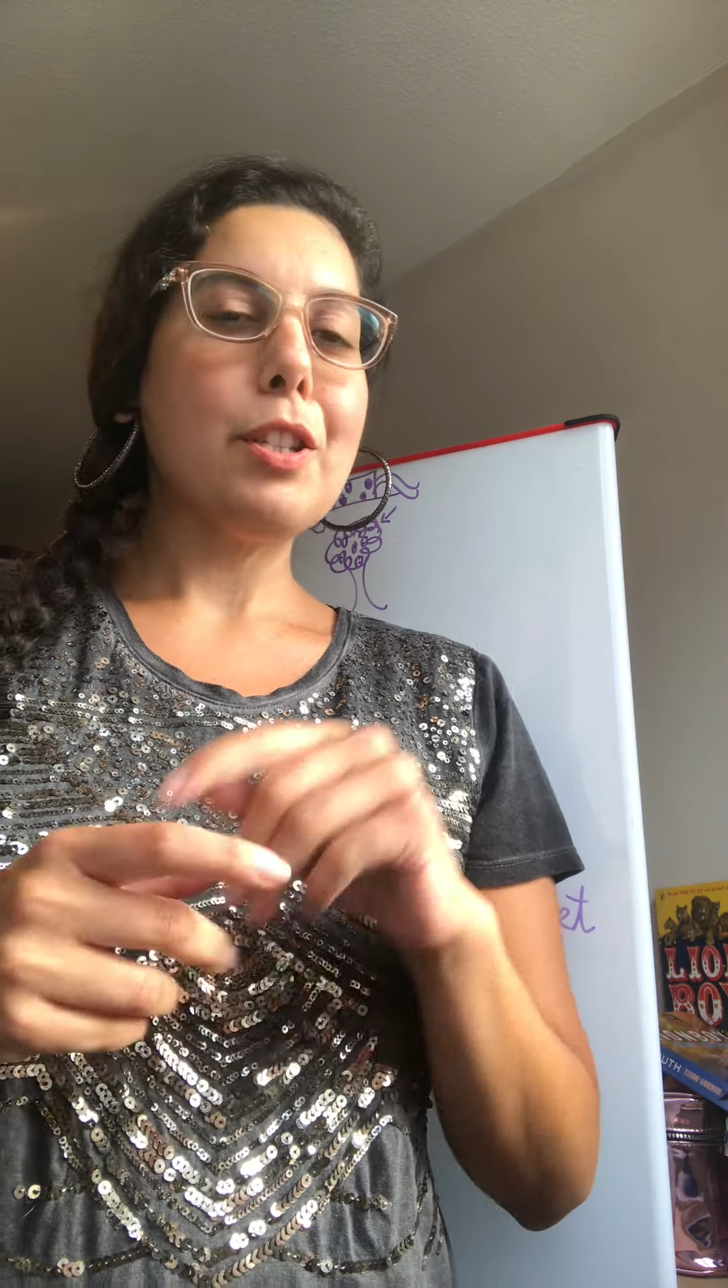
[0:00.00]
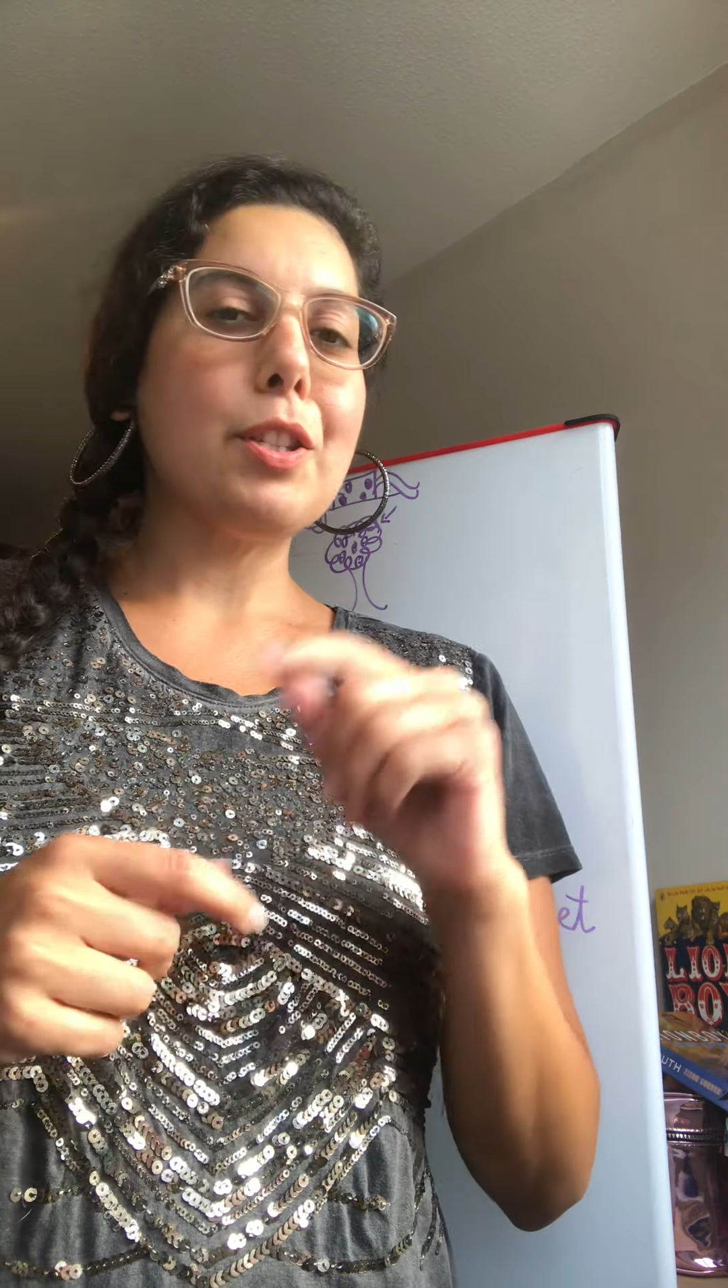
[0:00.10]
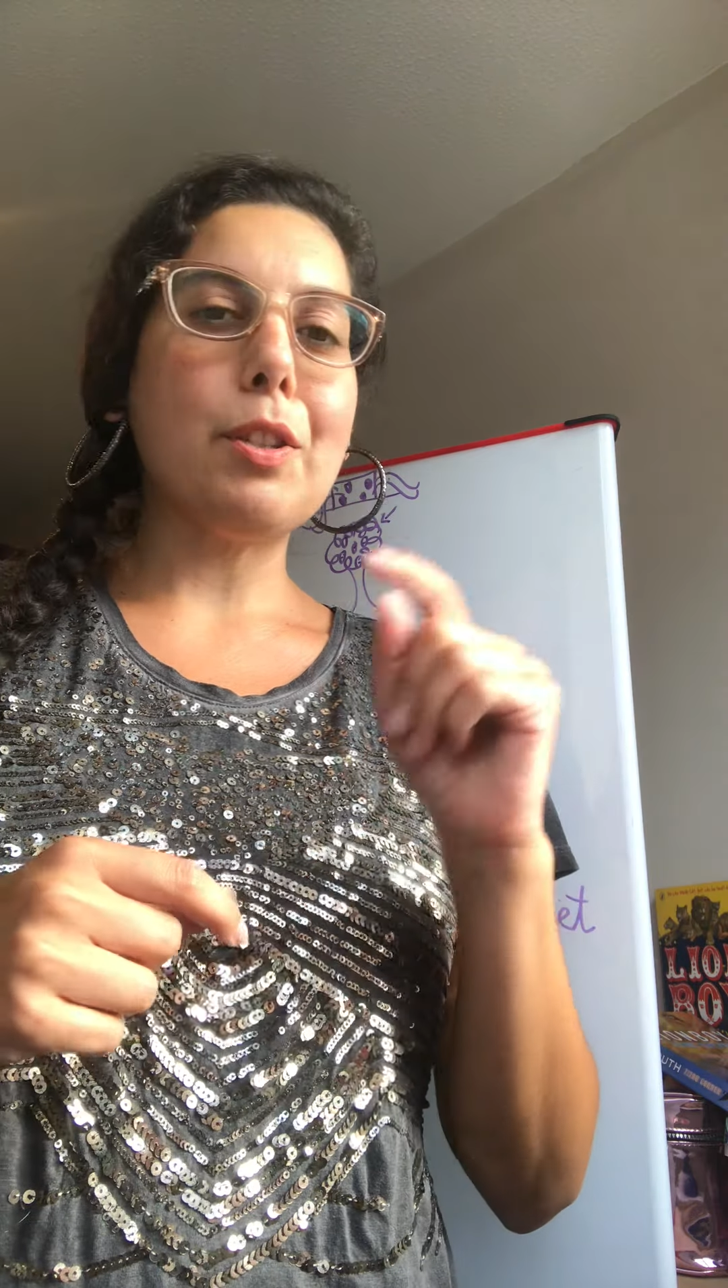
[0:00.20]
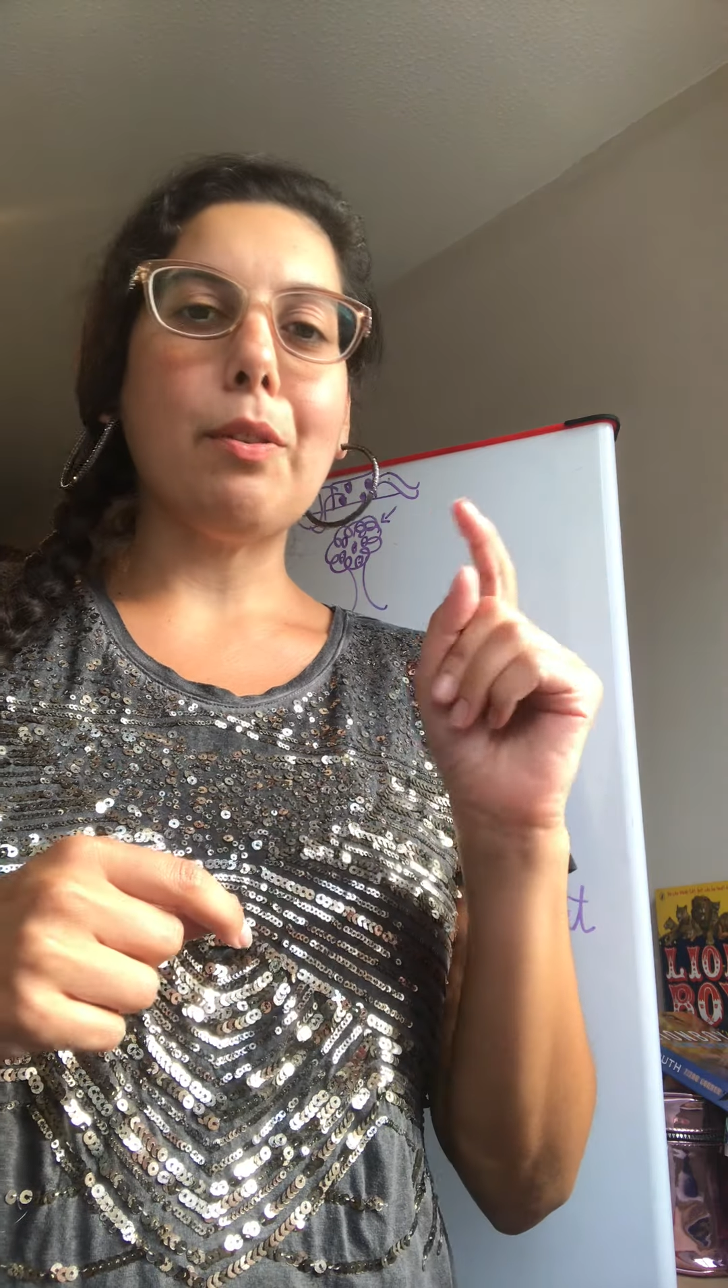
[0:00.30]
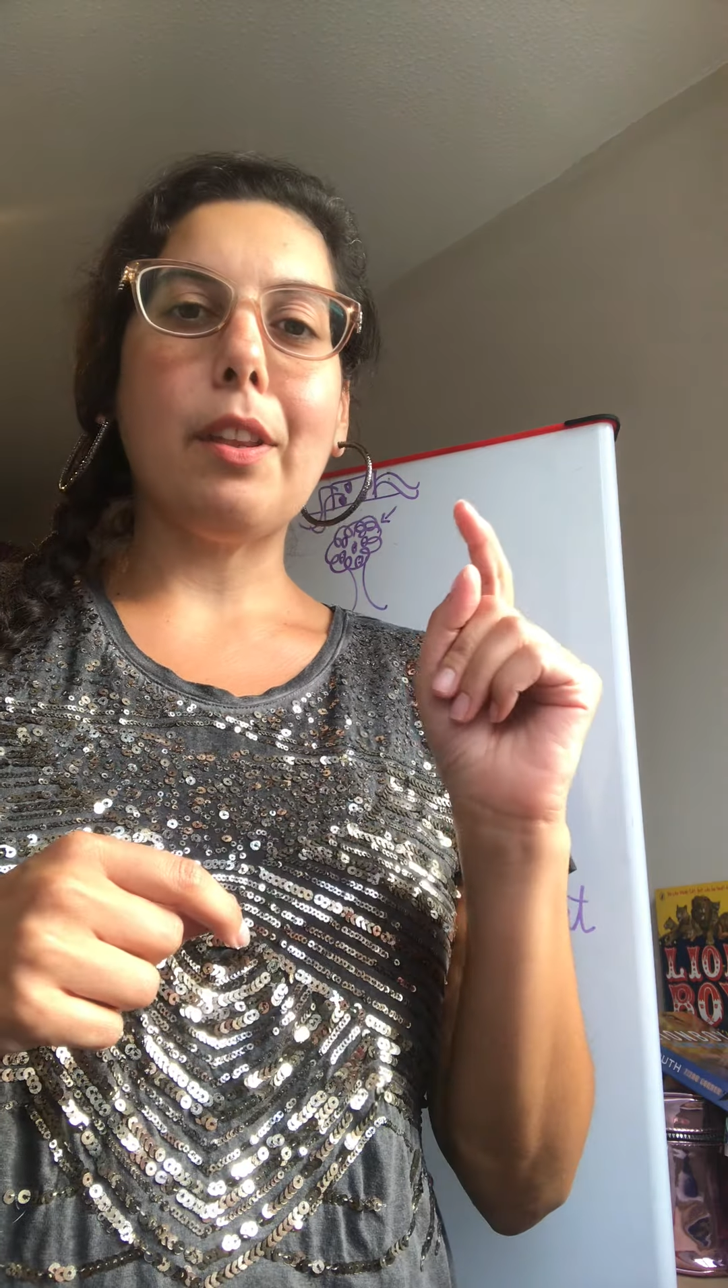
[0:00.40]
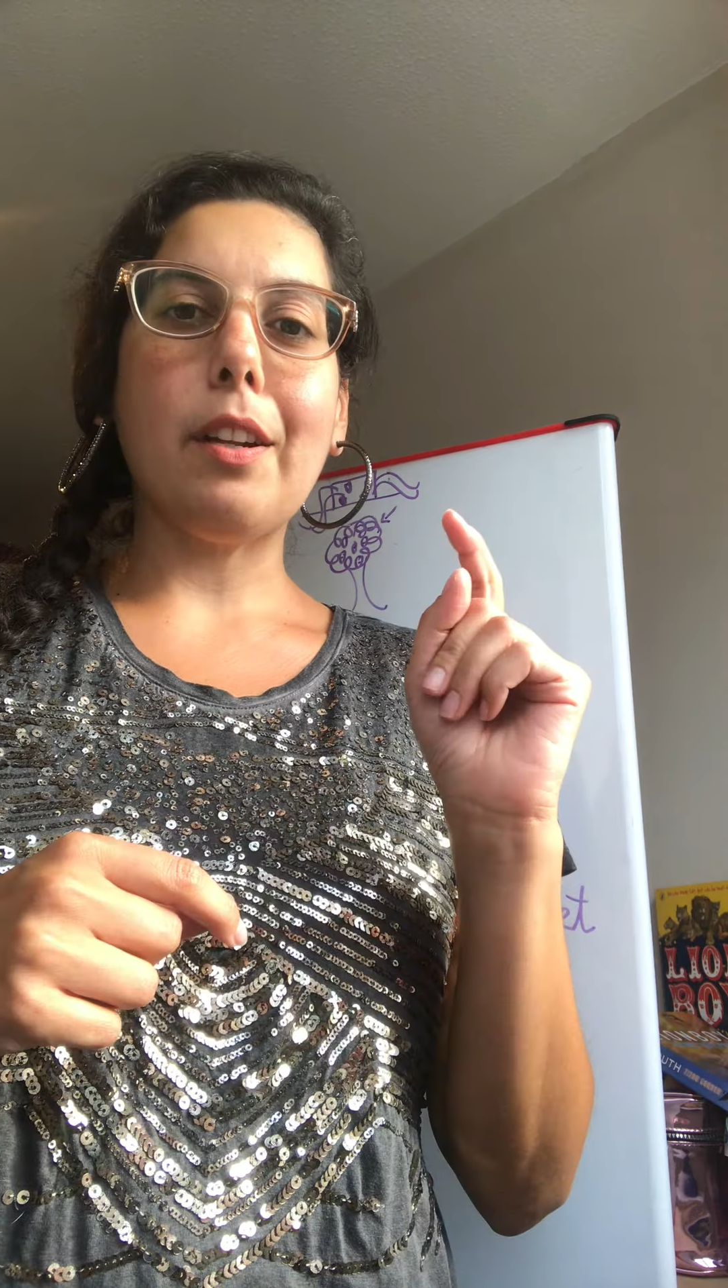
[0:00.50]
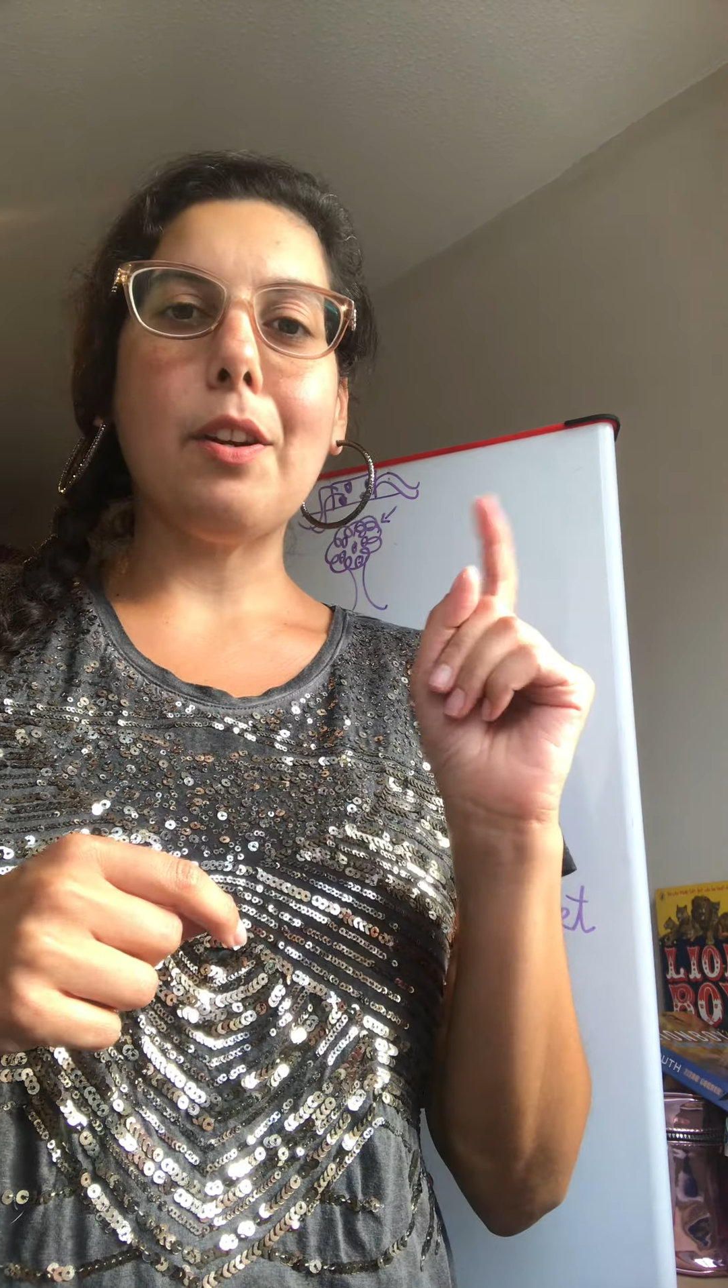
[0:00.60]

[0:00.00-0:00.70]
so that